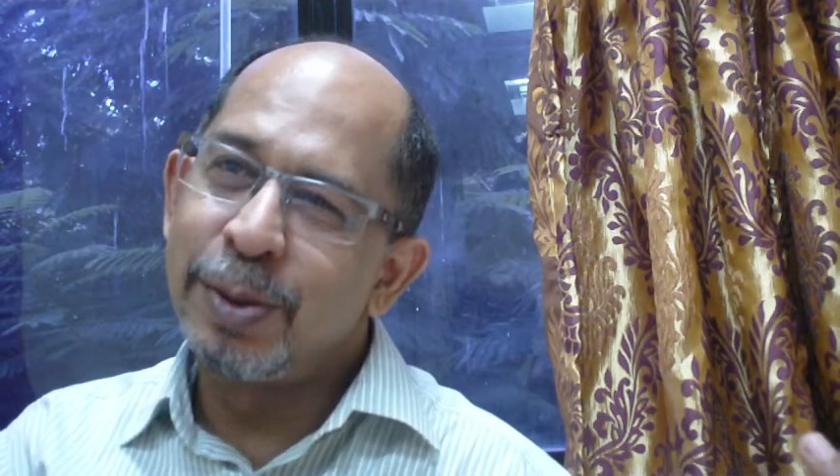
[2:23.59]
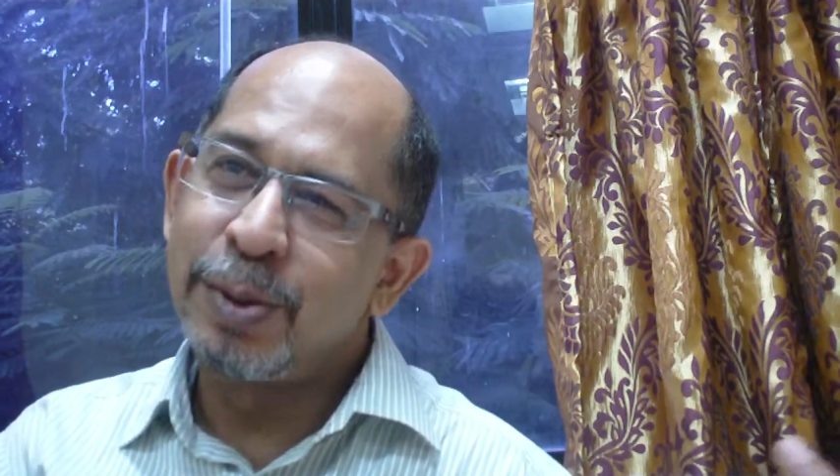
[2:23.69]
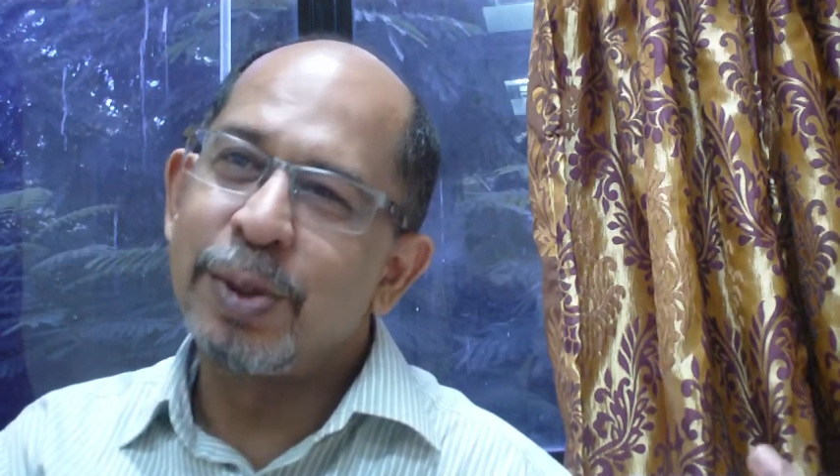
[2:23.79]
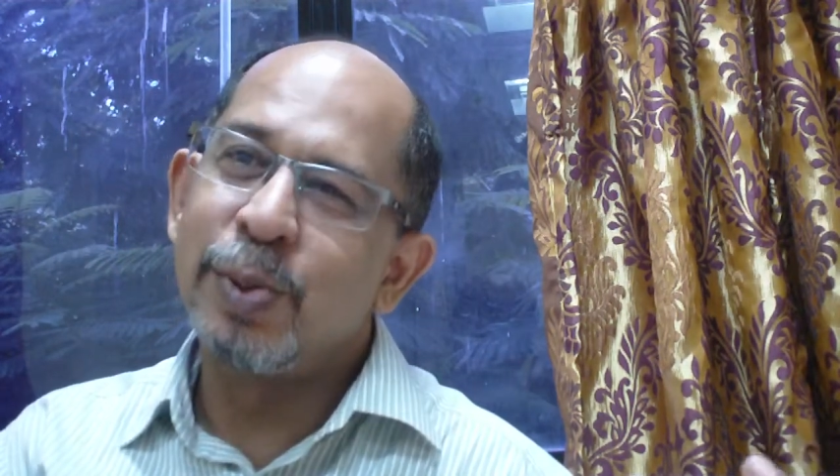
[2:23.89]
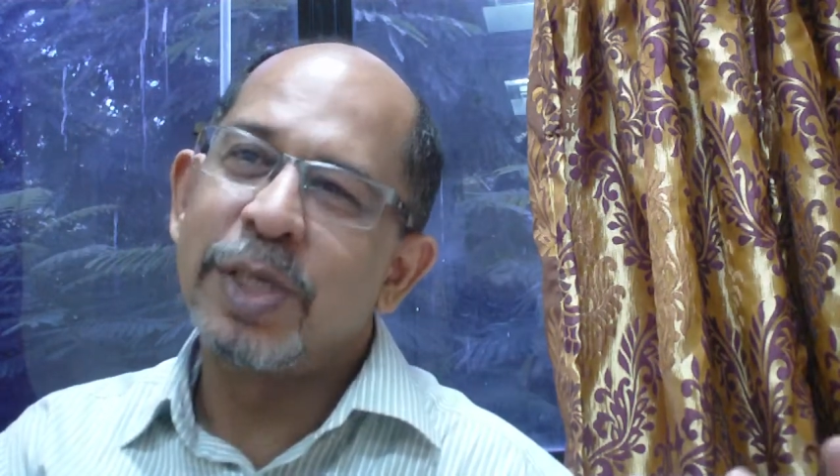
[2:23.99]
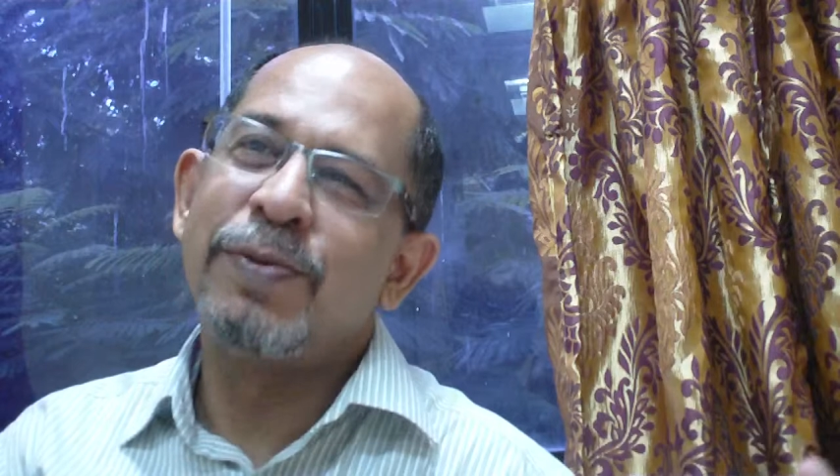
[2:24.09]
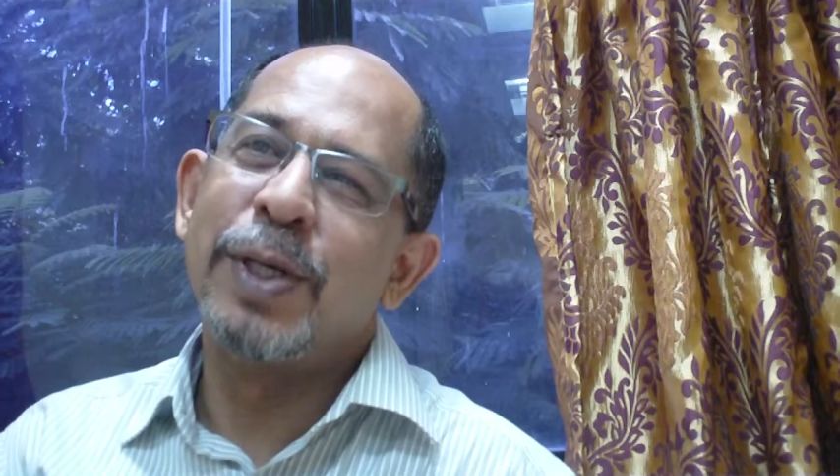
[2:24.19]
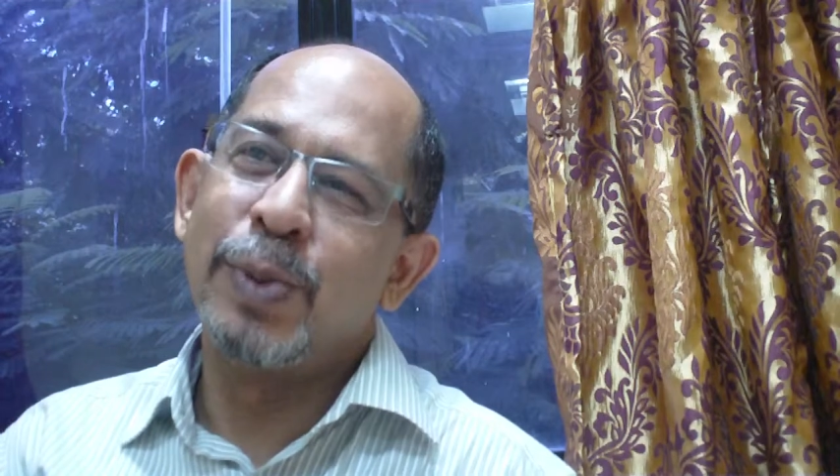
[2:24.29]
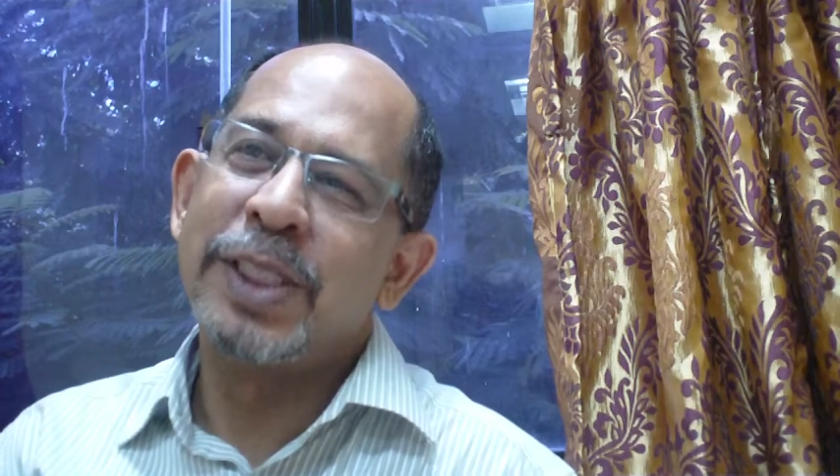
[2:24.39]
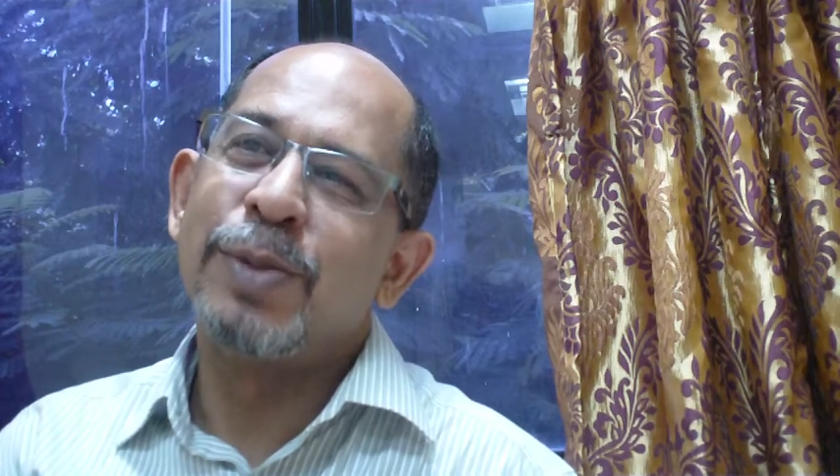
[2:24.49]
used to work
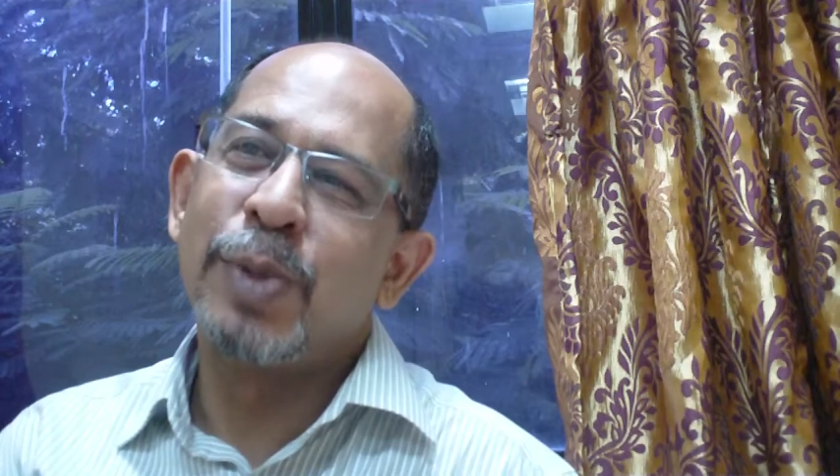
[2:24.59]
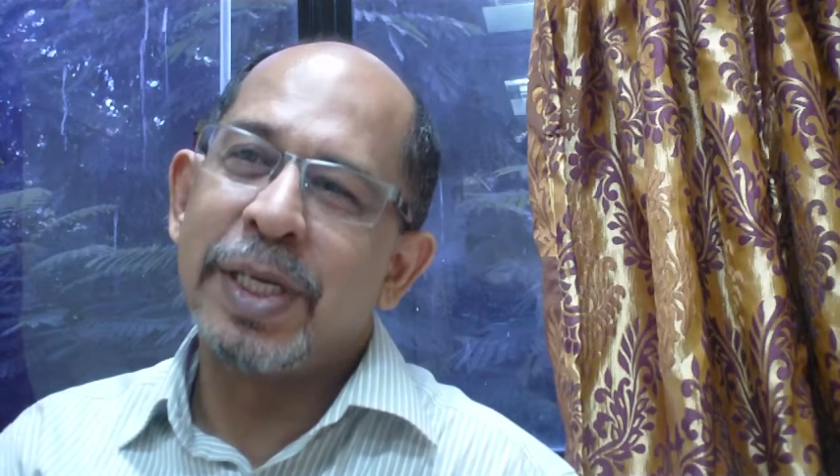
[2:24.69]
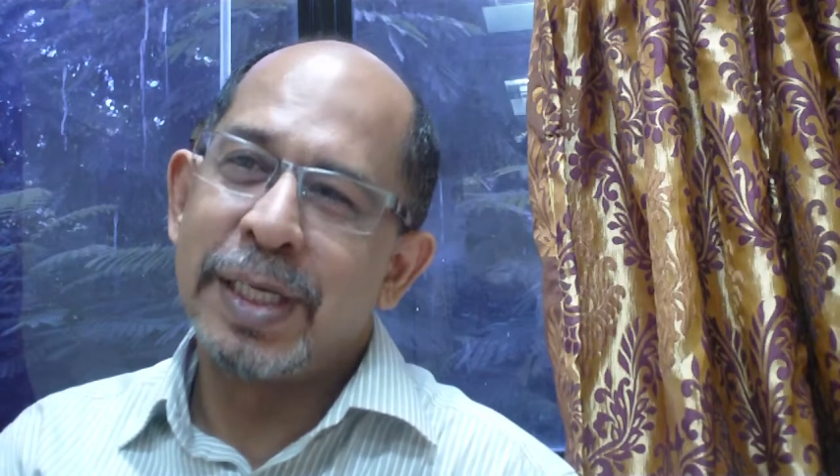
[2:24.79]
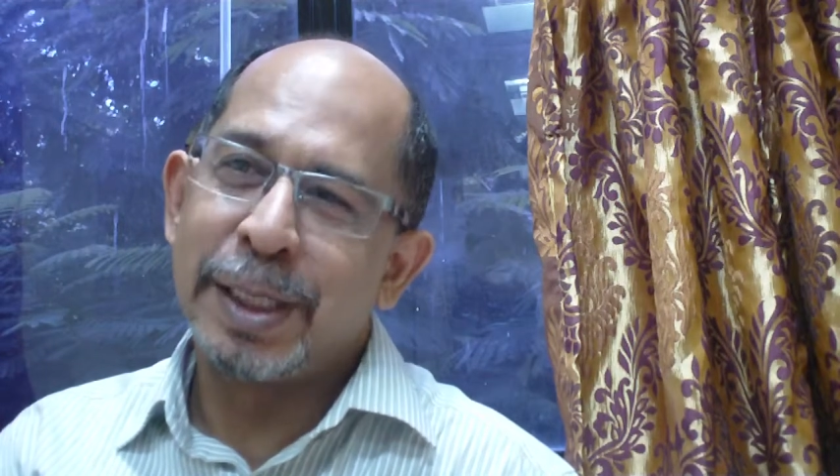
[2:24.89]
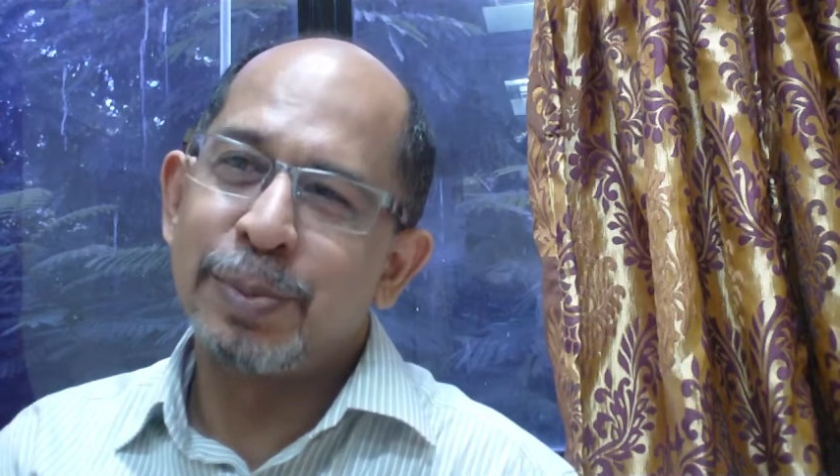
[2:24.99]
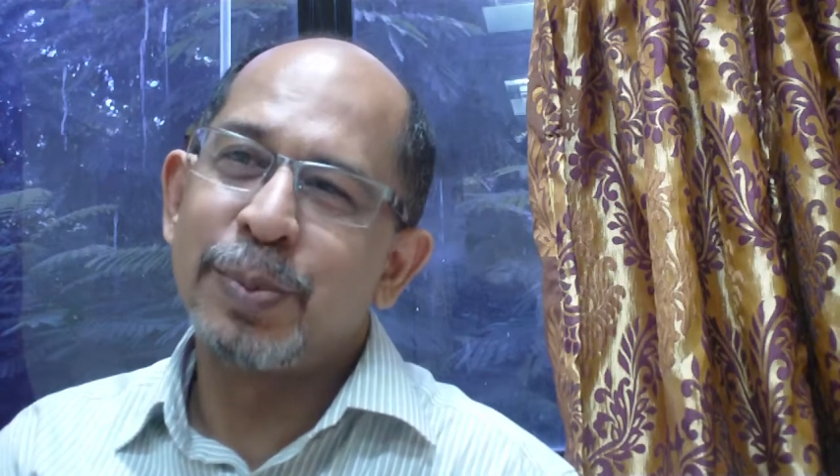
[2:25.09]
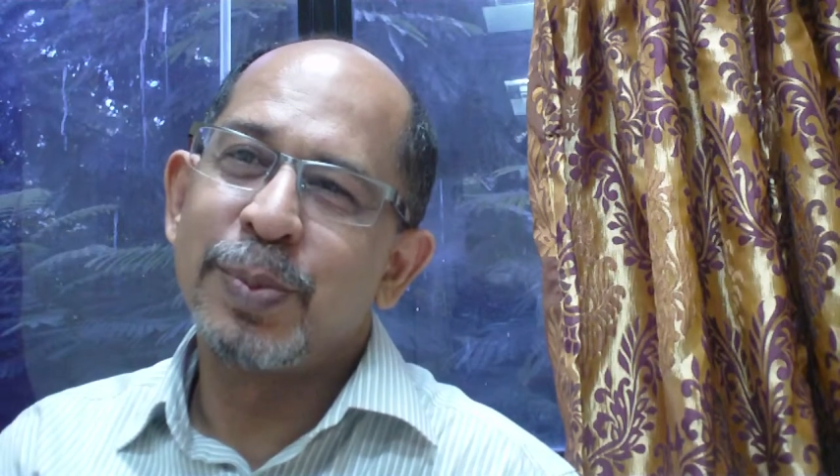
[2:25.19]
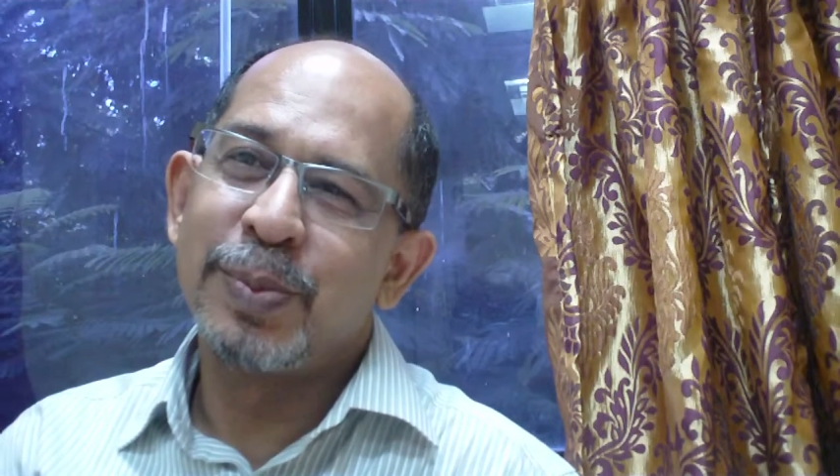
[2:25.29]
for once upon a time.